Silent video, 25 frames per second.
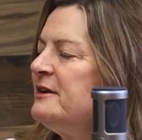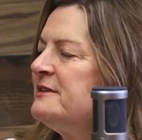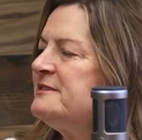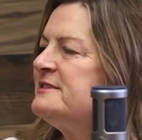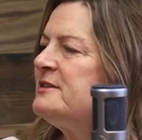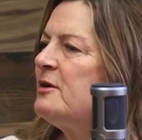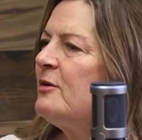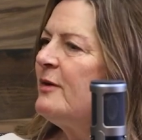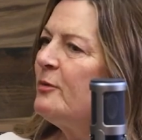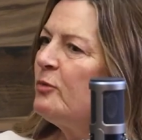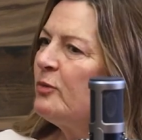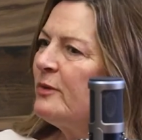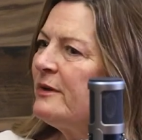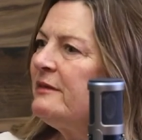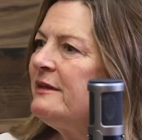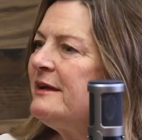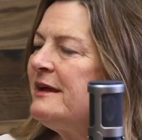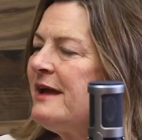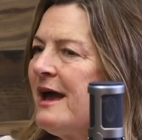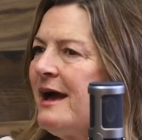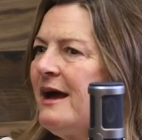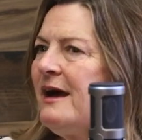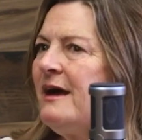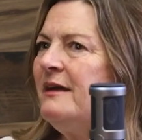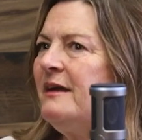So I really
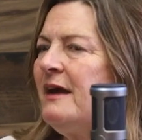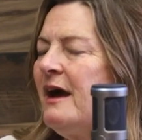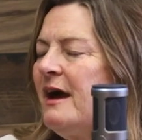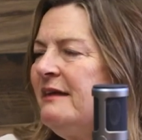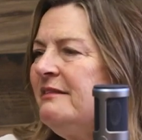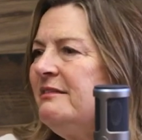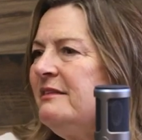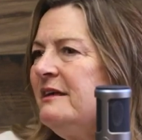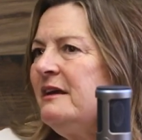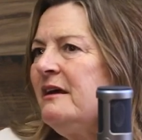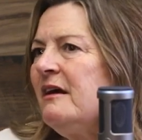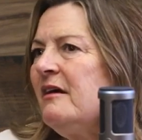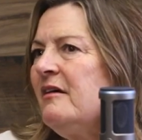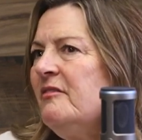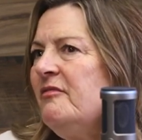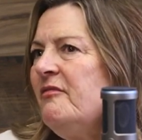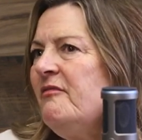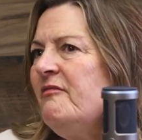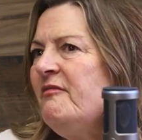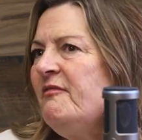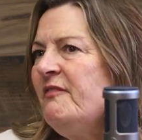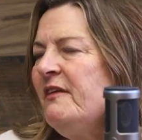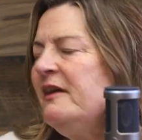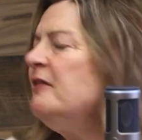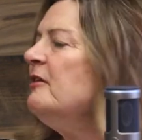had, I think, a
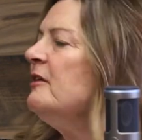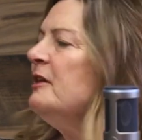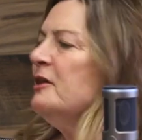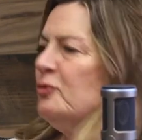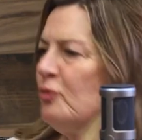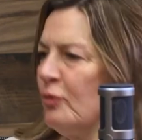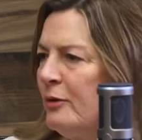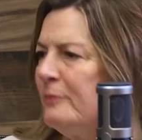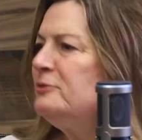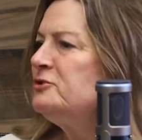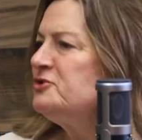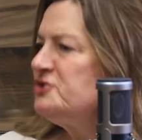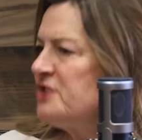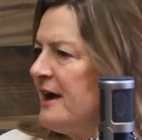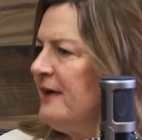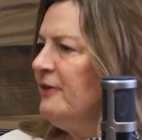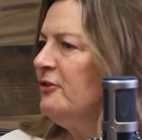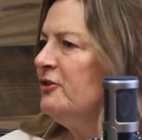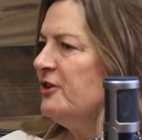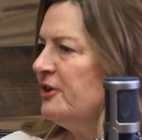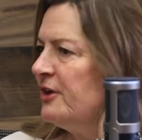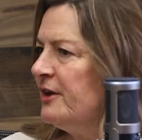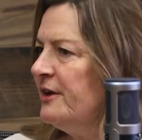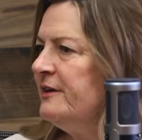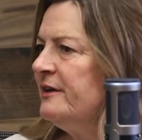fairly normal
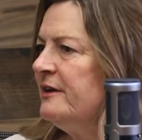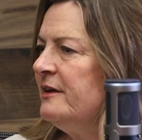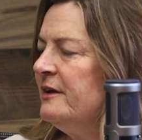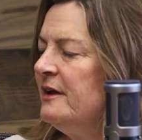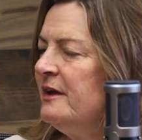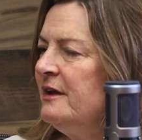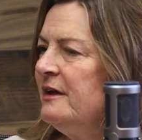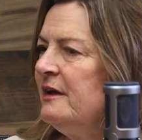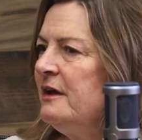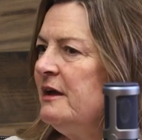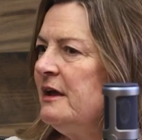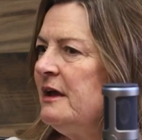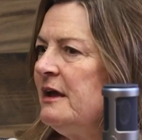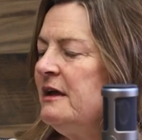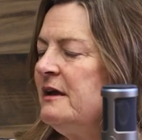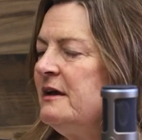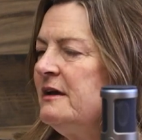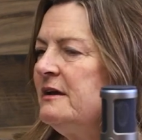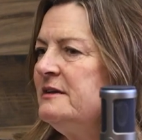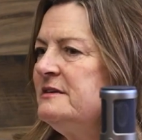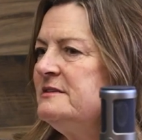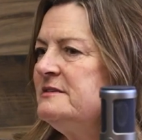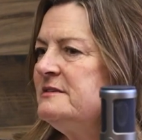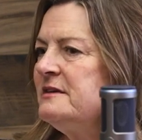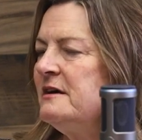childhood.
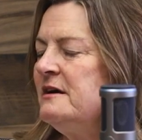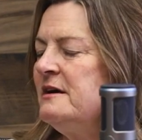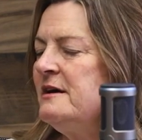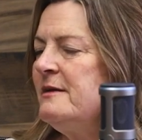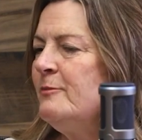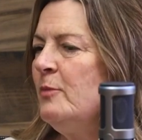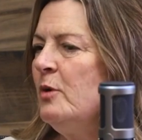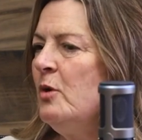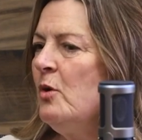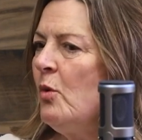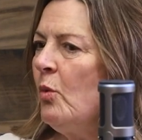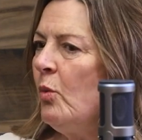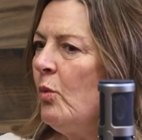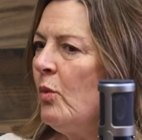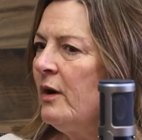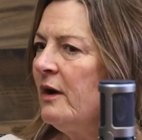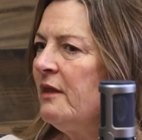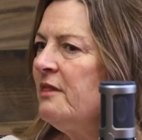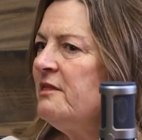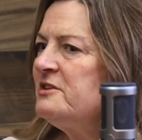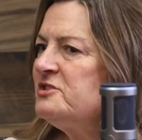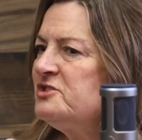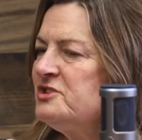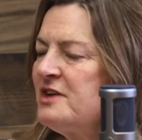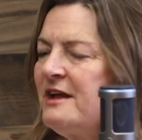And one of
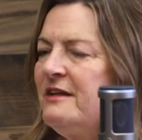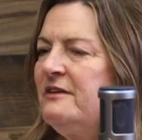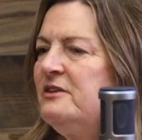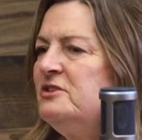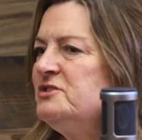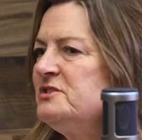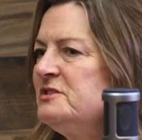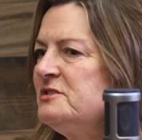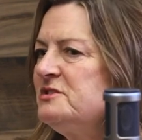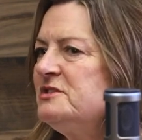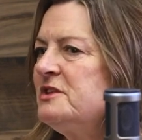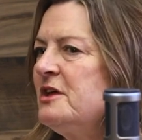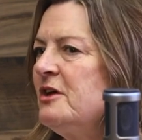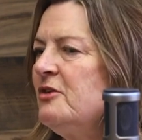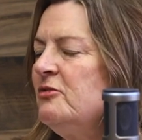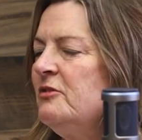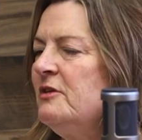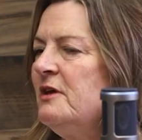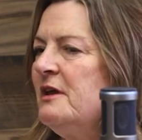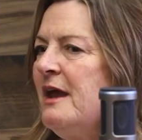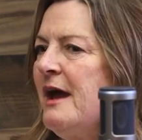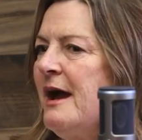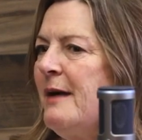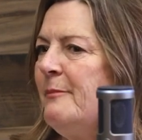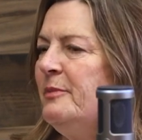the challenges, though, that
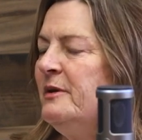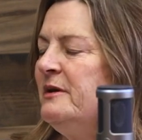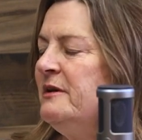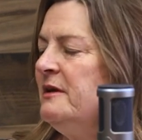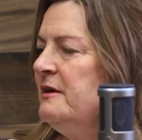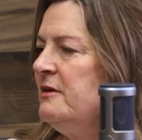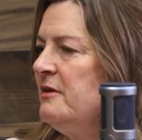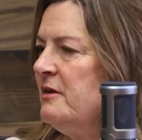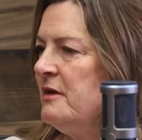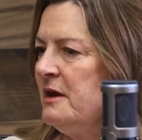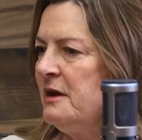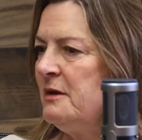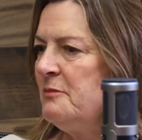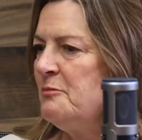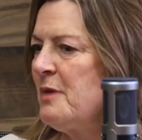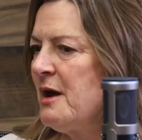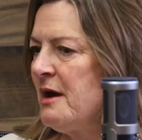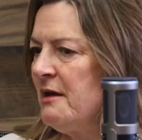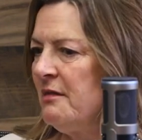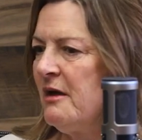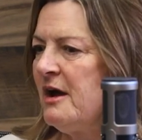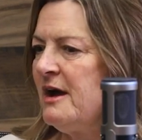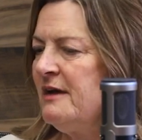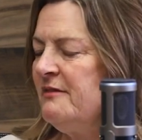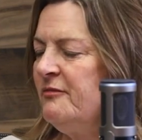happened in my
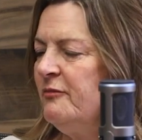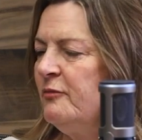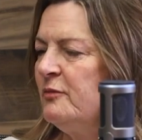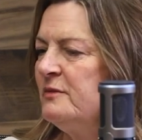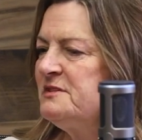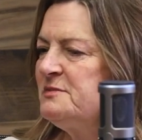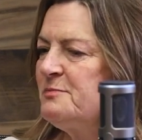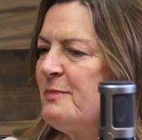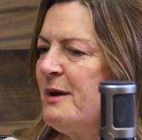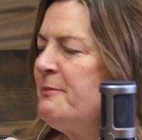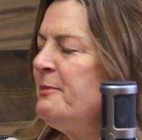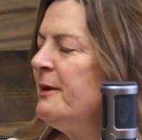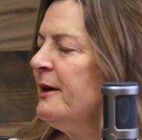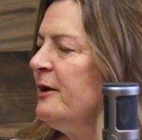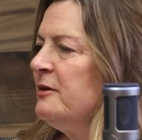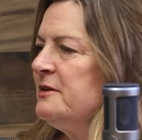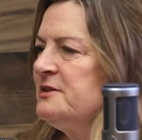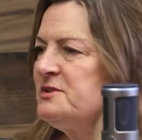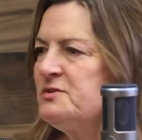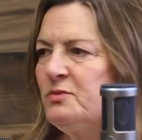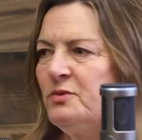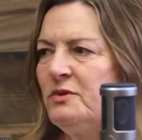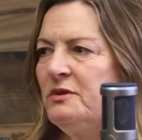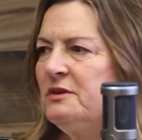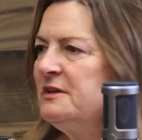life was my
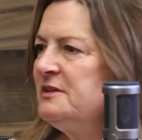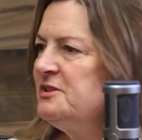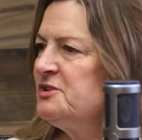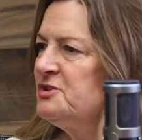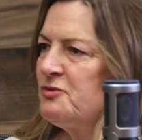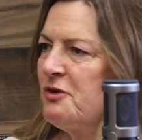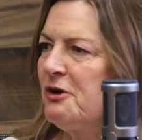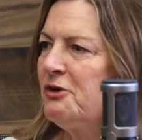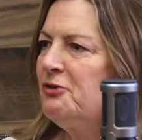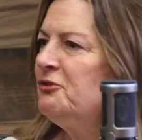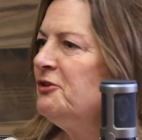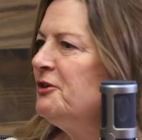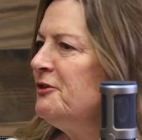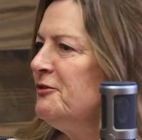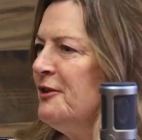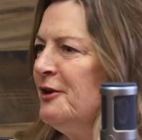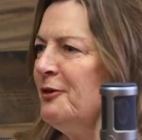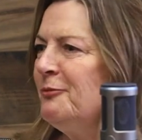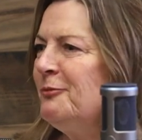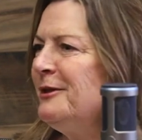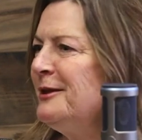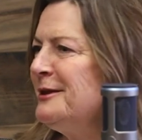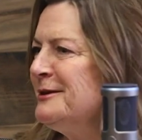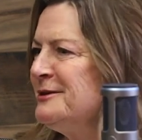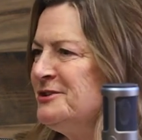parents really struggled in their
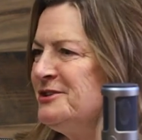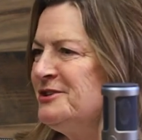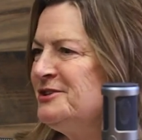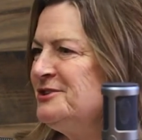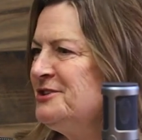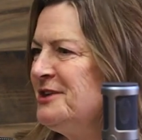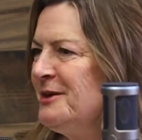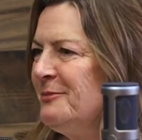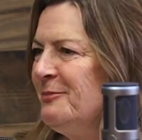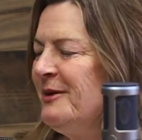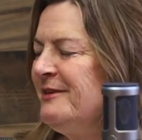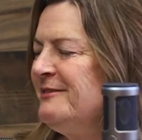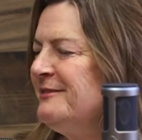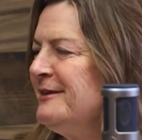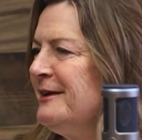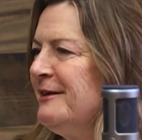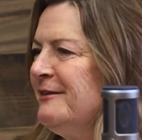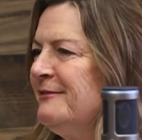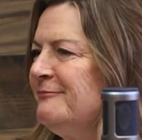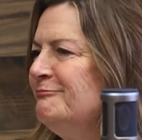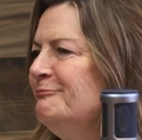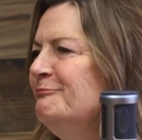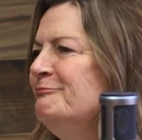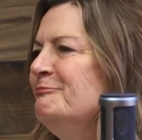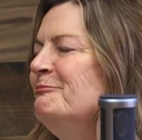relationship. I think
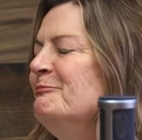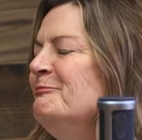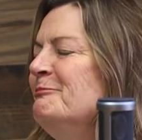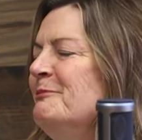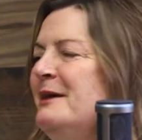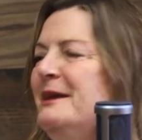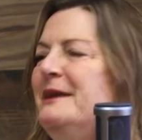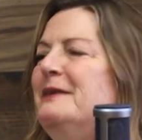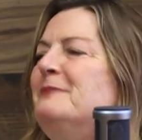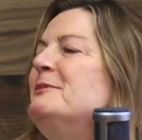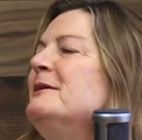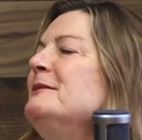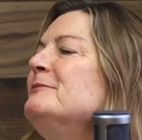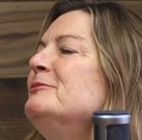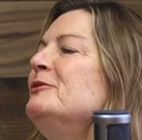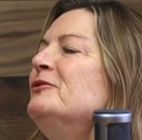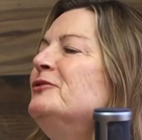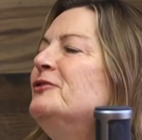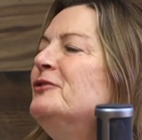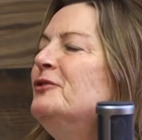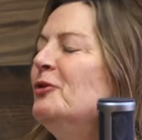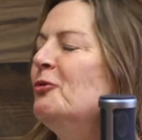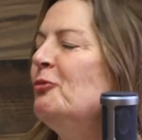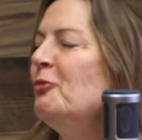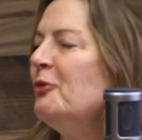many people
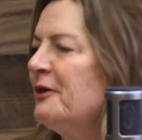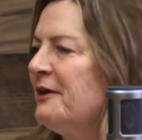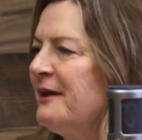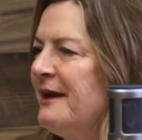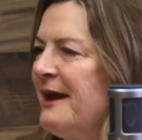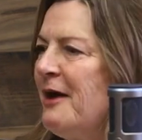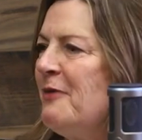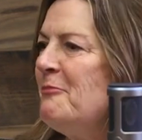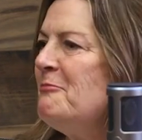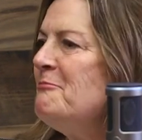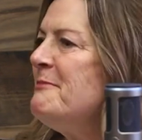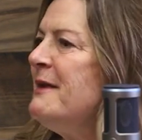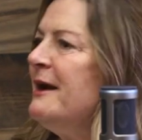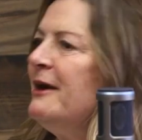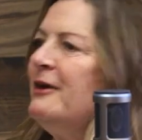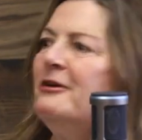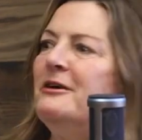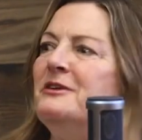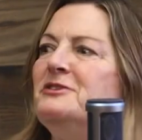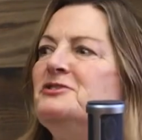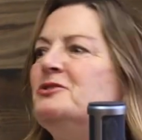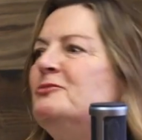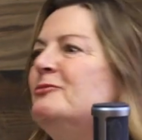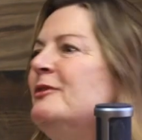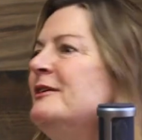do, working out
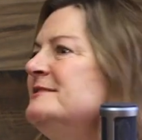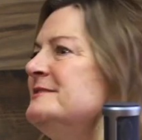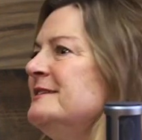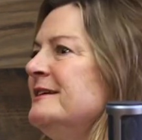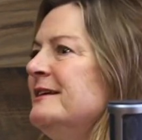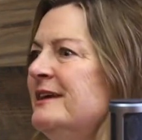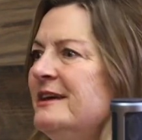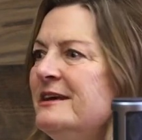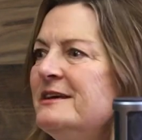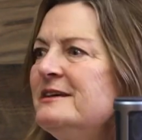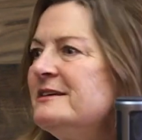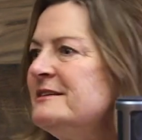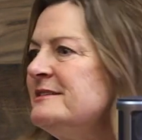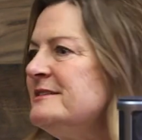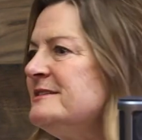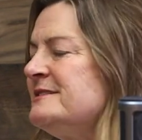marriage and raising kids.